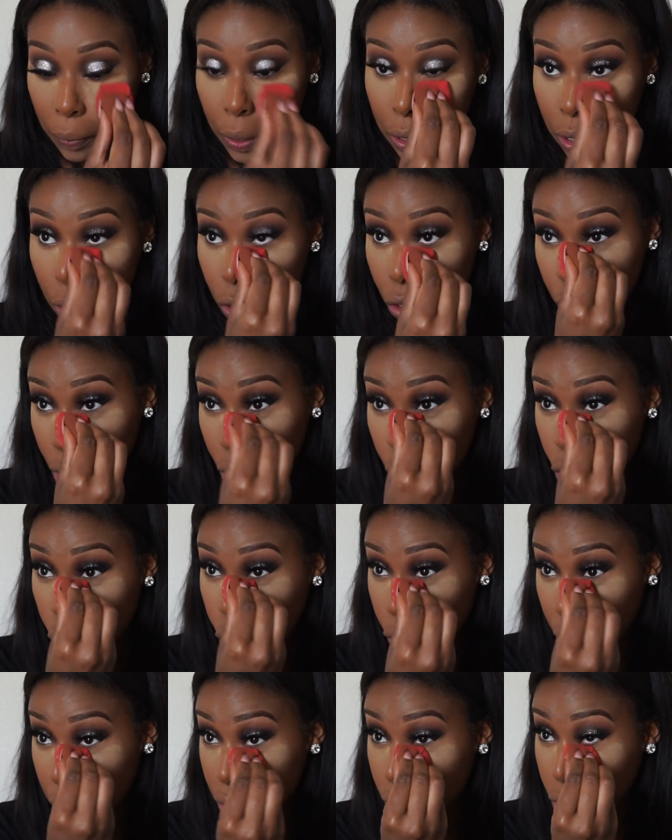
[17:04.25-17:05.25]
That's such like a
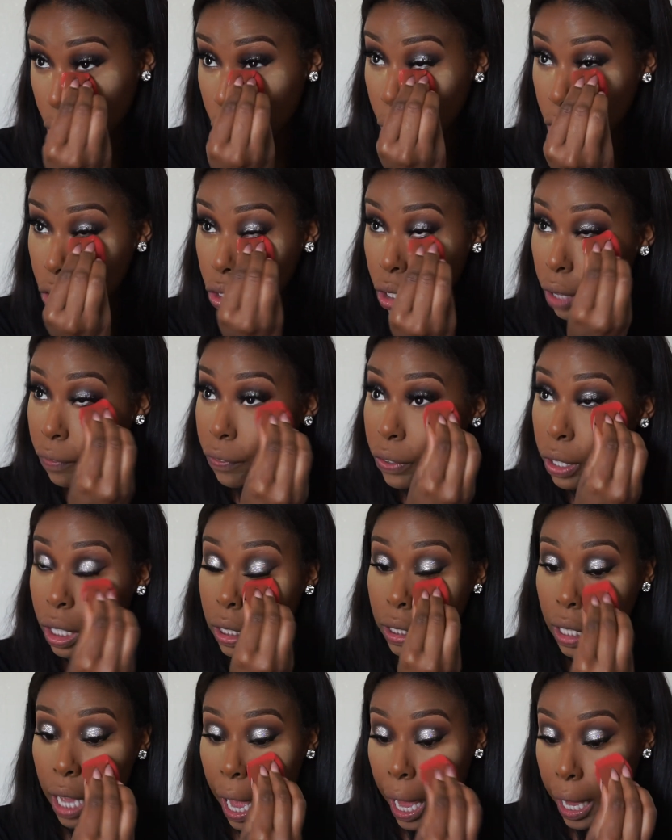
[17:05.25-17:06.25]
crazy question. I feel
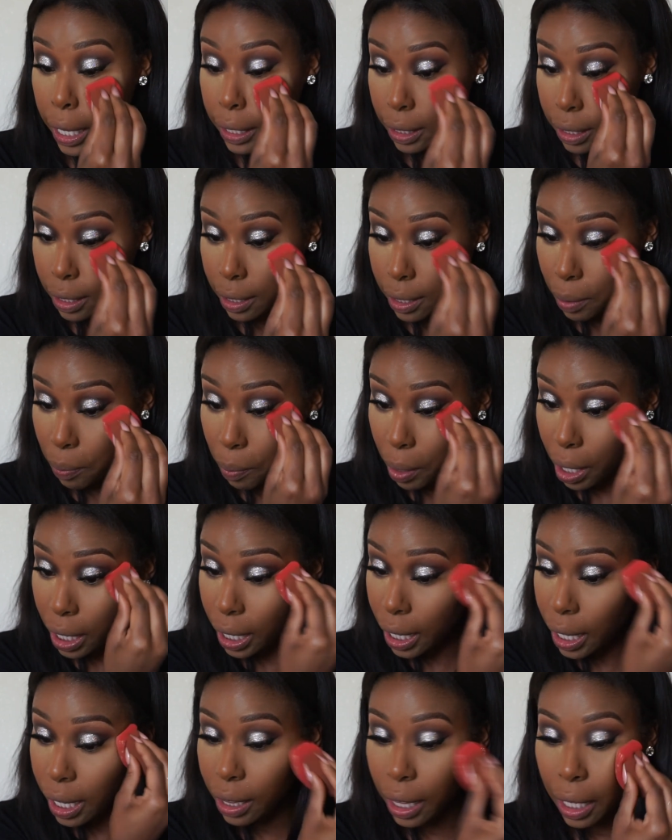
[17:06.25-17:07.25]
like to ask
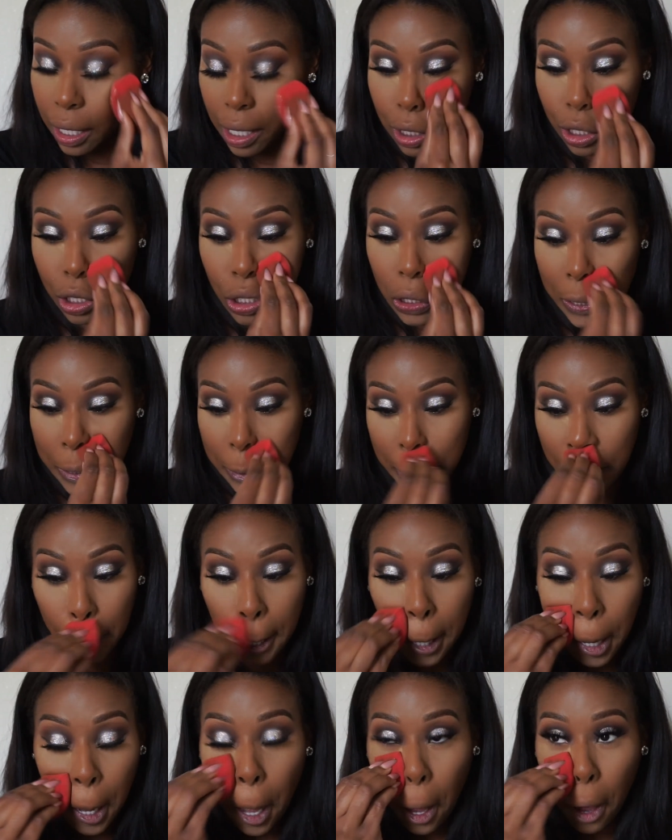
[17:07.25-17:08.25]
somebody, like, it's just
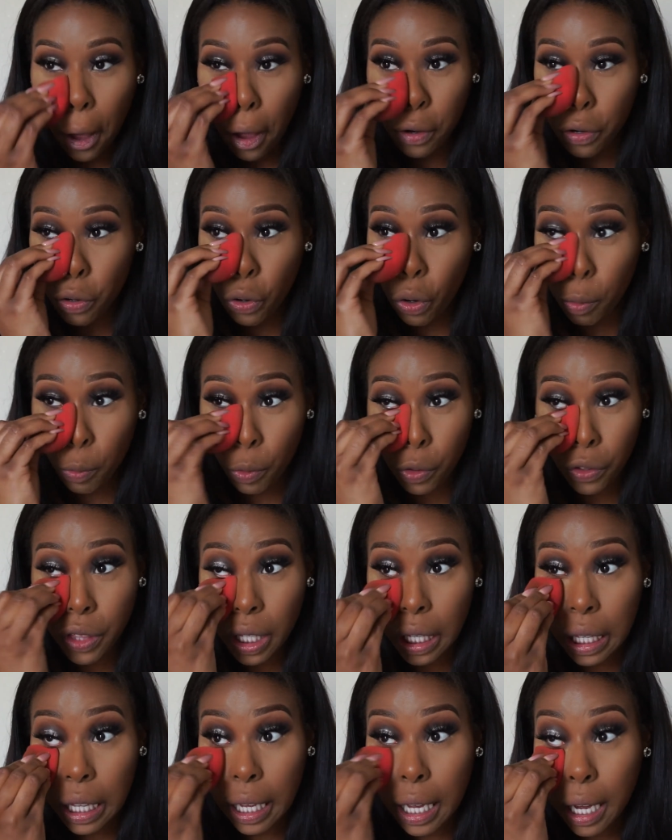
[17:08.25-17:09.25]
like a normal
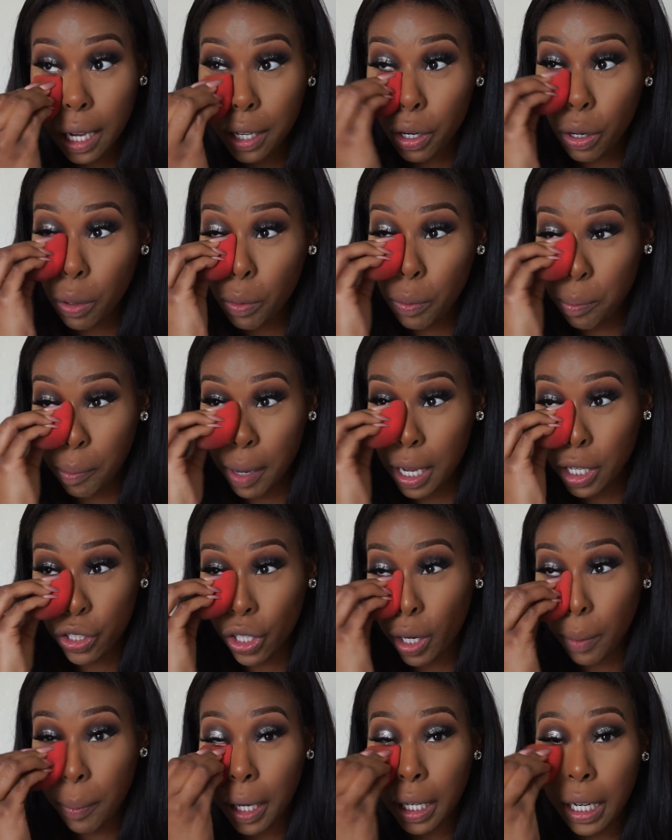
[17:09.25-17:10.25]
thing. Like, I know my
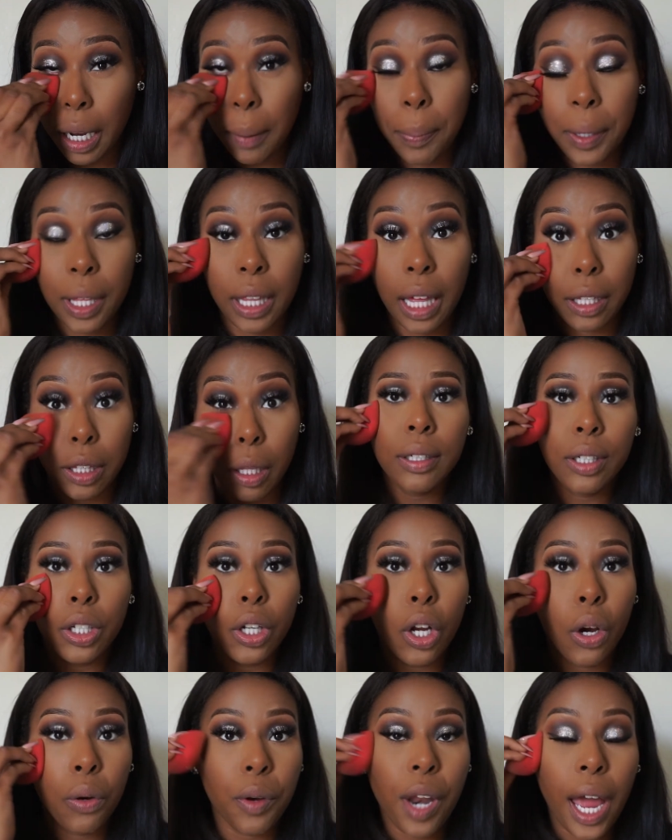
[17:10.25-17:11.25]
job might not be like, you
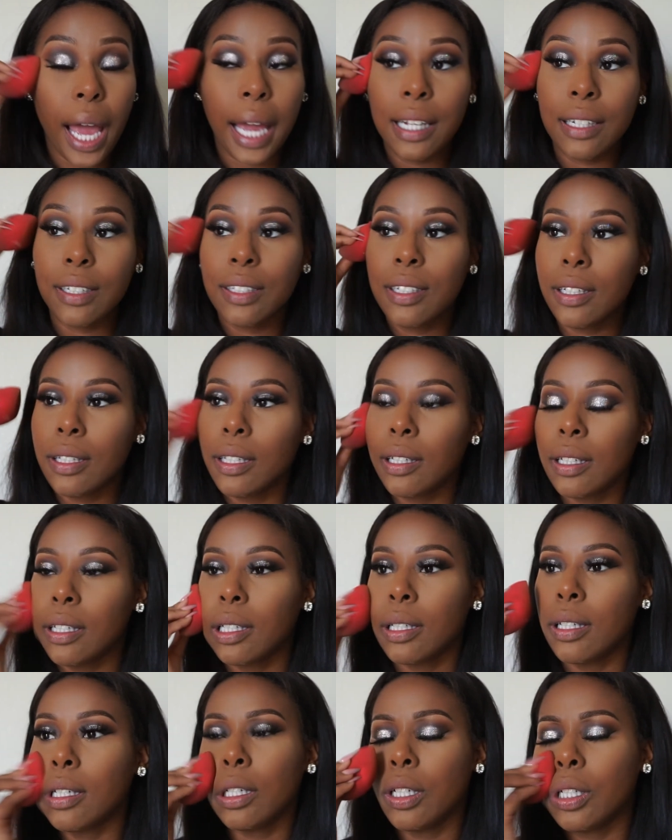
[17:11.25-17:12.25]
know, 9
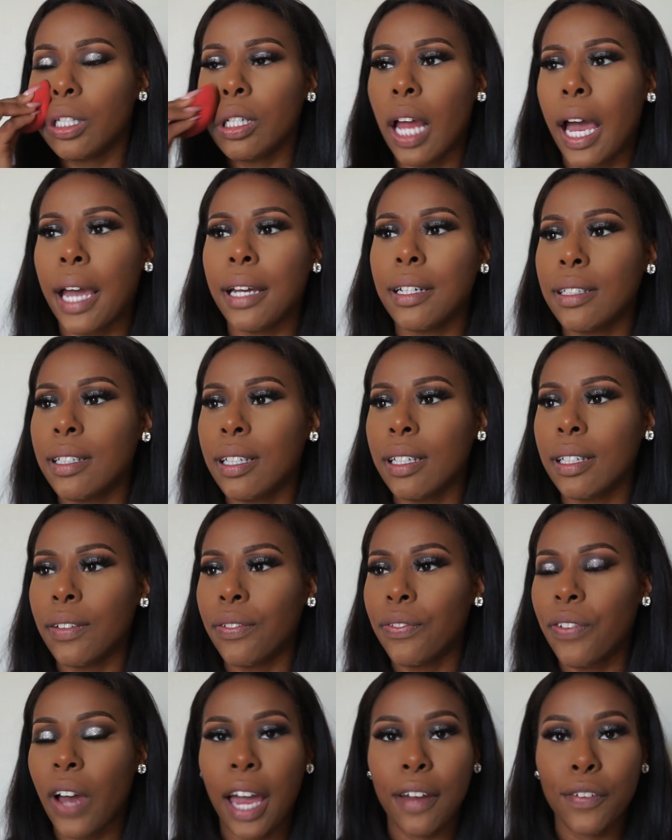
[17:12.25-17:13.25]
to
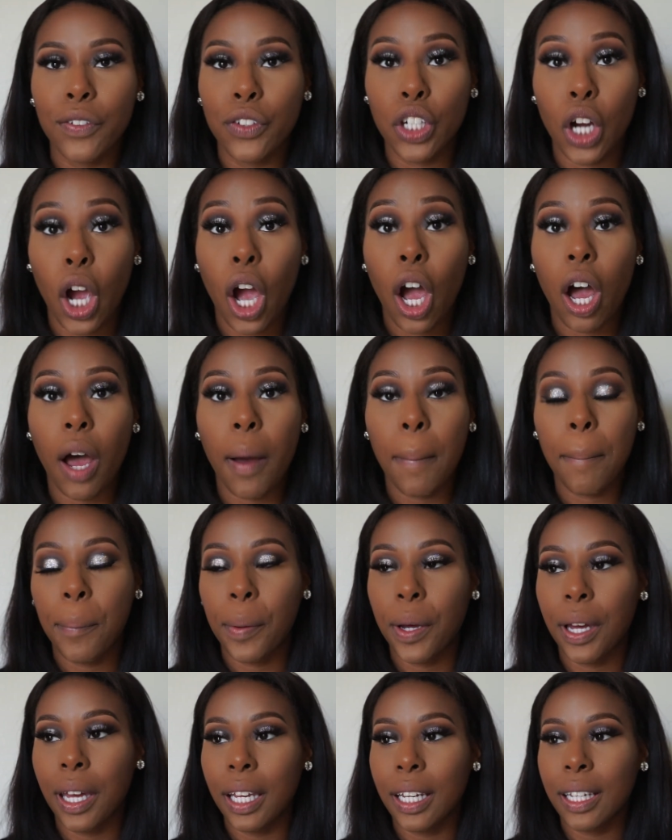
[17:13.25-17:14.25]
5 job,
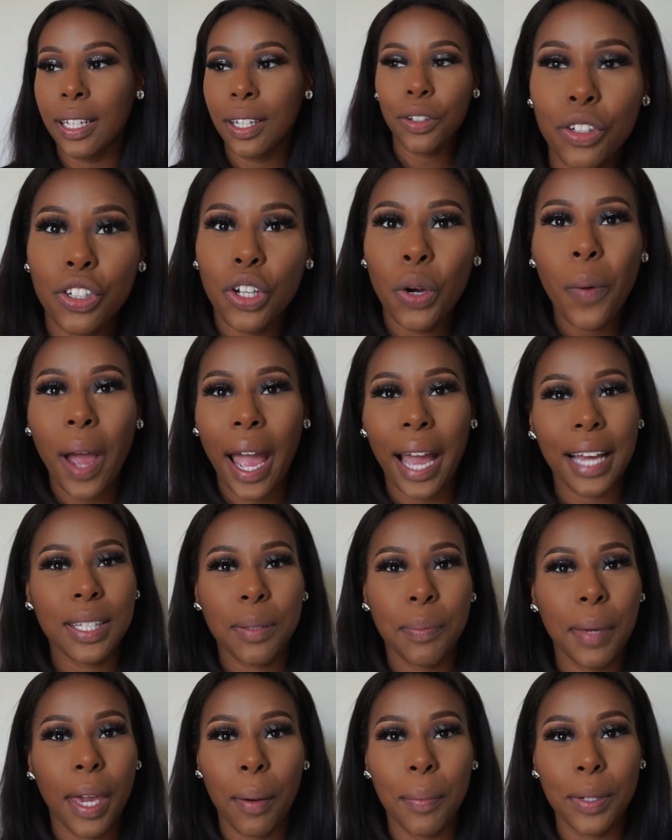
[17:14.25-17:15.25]
but don't ask
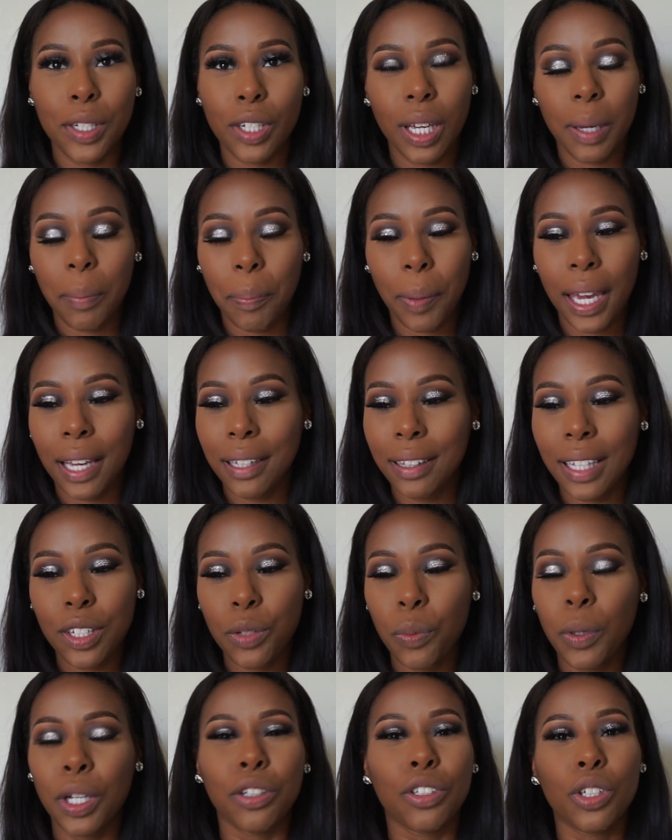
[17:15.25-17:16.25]
me how much you get paid. That's
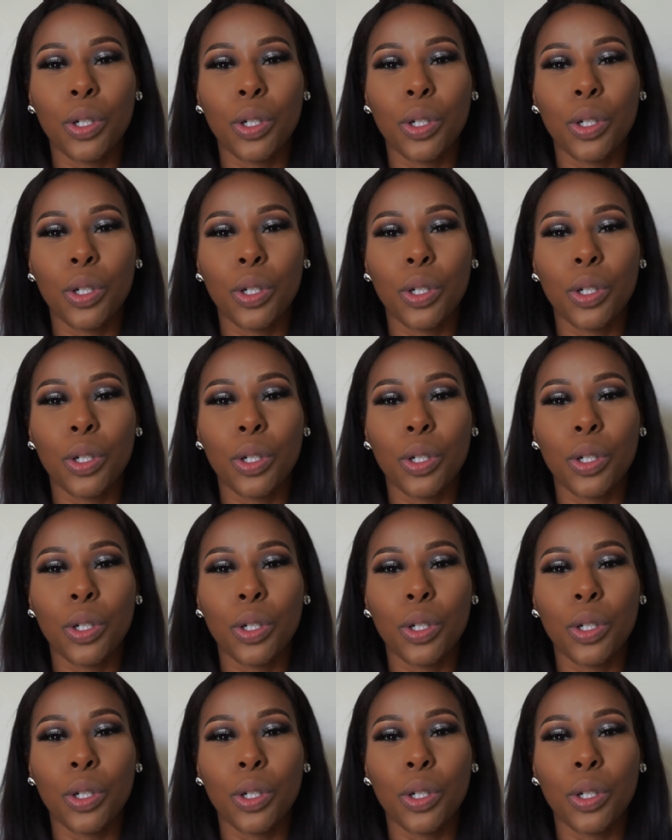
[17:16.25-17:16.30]
weird.